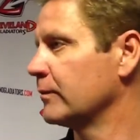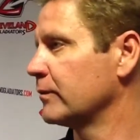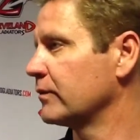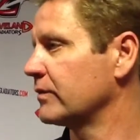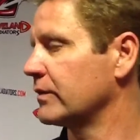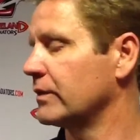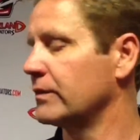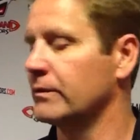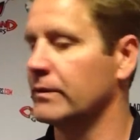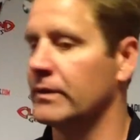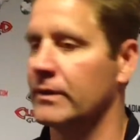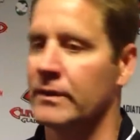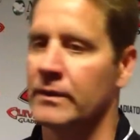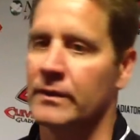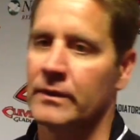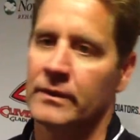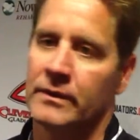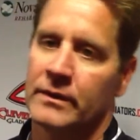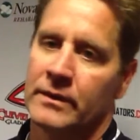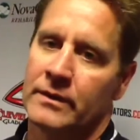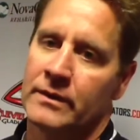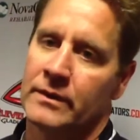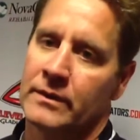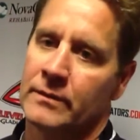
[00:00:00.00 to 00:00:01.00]
So,
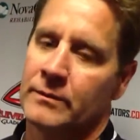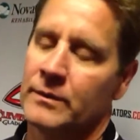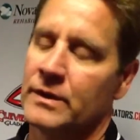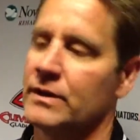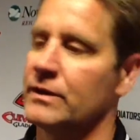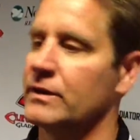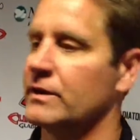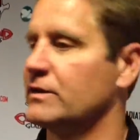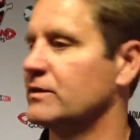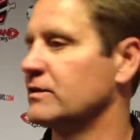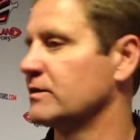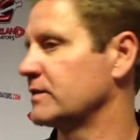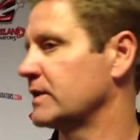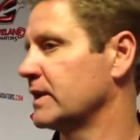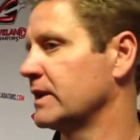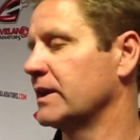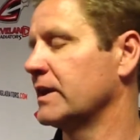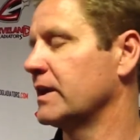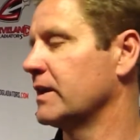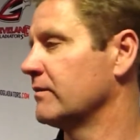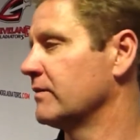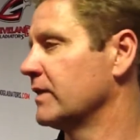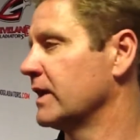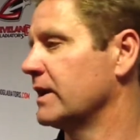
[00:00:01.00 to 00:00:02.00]
um, you know, you just can't
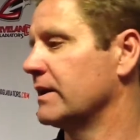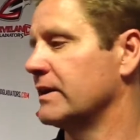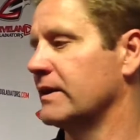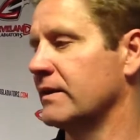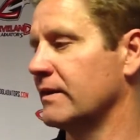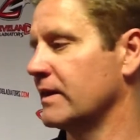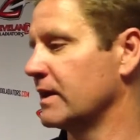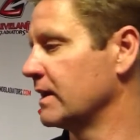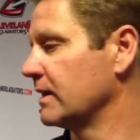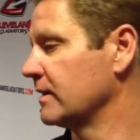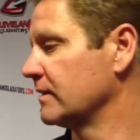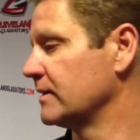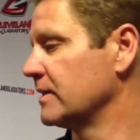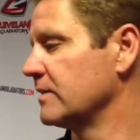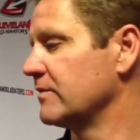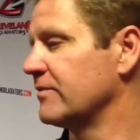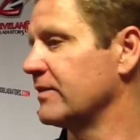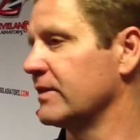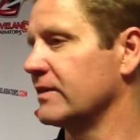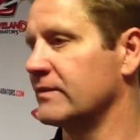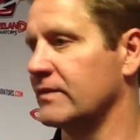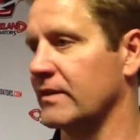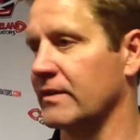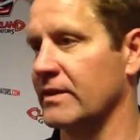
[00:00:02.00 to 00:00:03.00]
have that. And then on
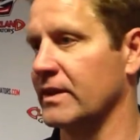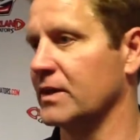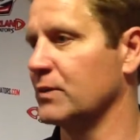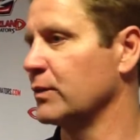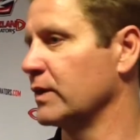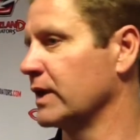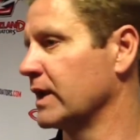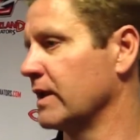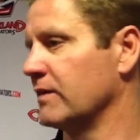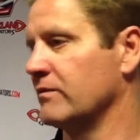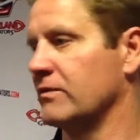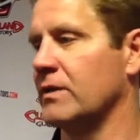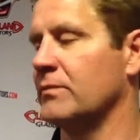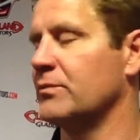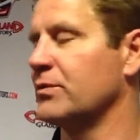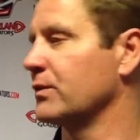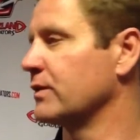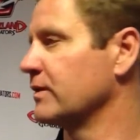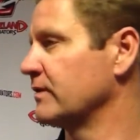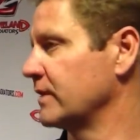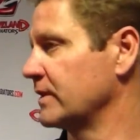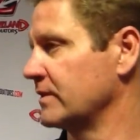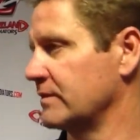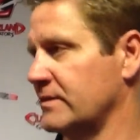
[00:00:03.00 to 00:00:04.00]
defense, I think we gave up
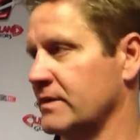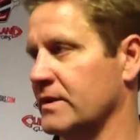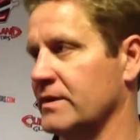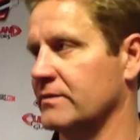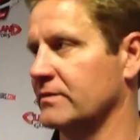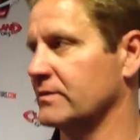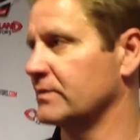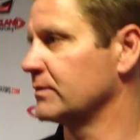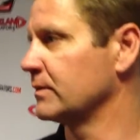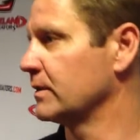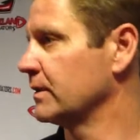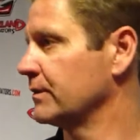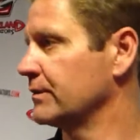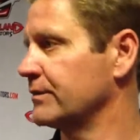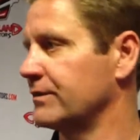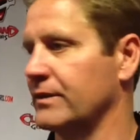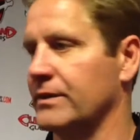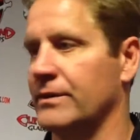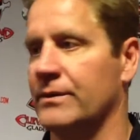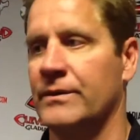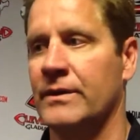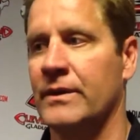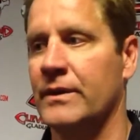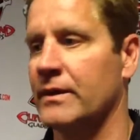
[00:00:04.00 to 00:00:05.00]
three touchdowns in a row.
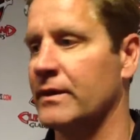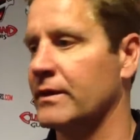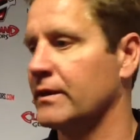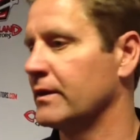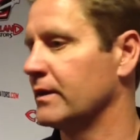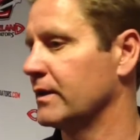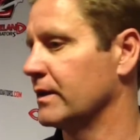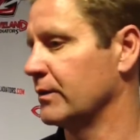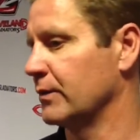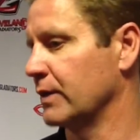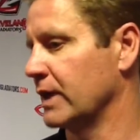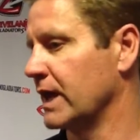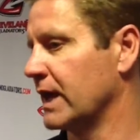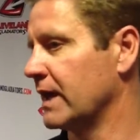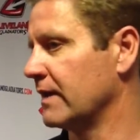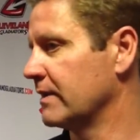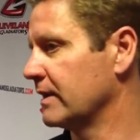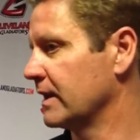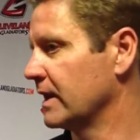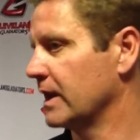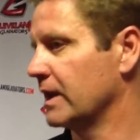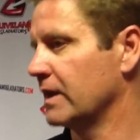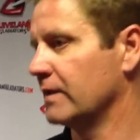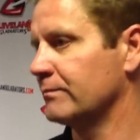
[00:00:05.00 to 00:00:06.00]
So uh, we had the
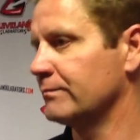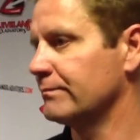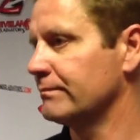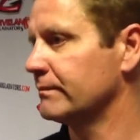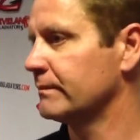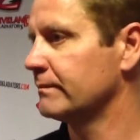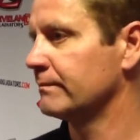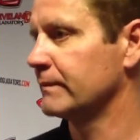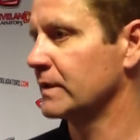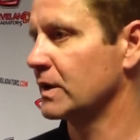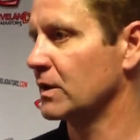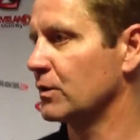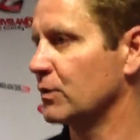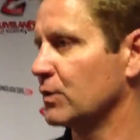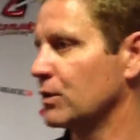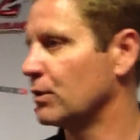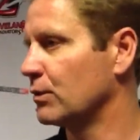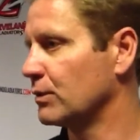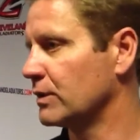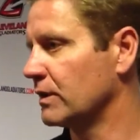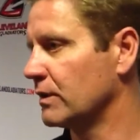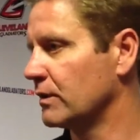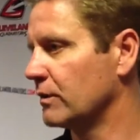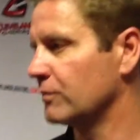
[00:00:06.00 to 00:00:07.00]
game. You know,
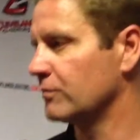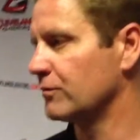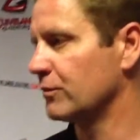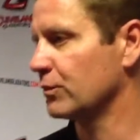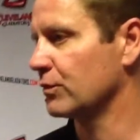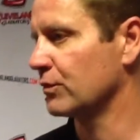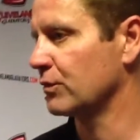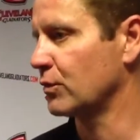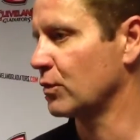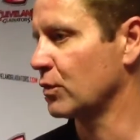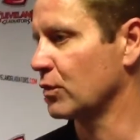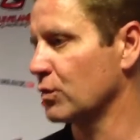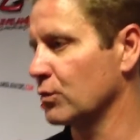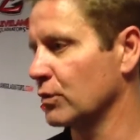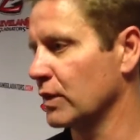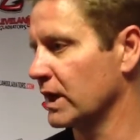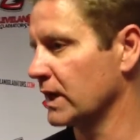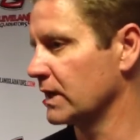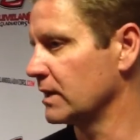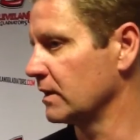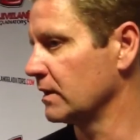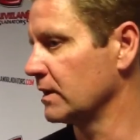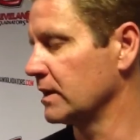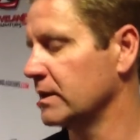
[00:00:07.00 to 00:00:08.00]
going into the fourth quarter, we
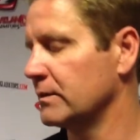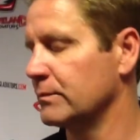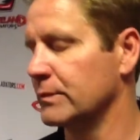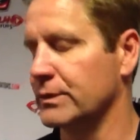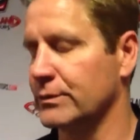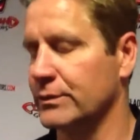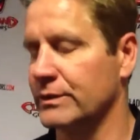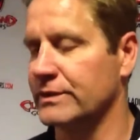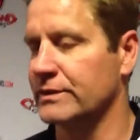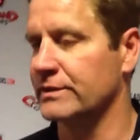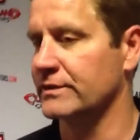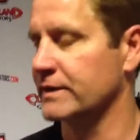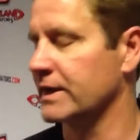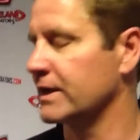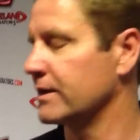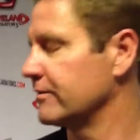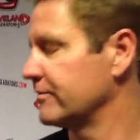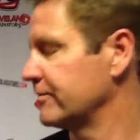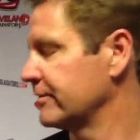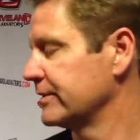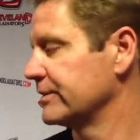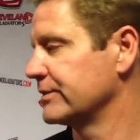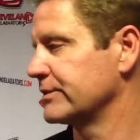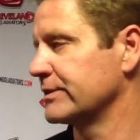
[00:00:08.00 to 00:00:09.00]
had the lead, but we just got to
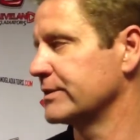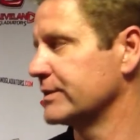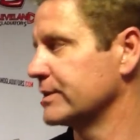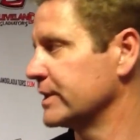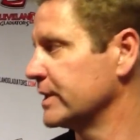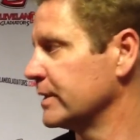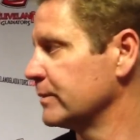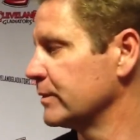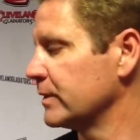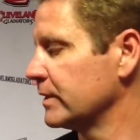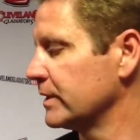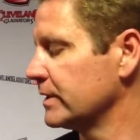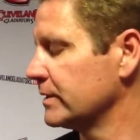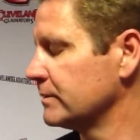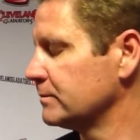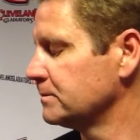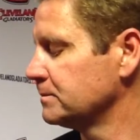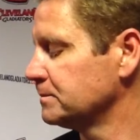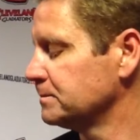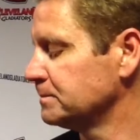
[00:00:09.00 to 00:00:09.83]
finish it and keep the lead.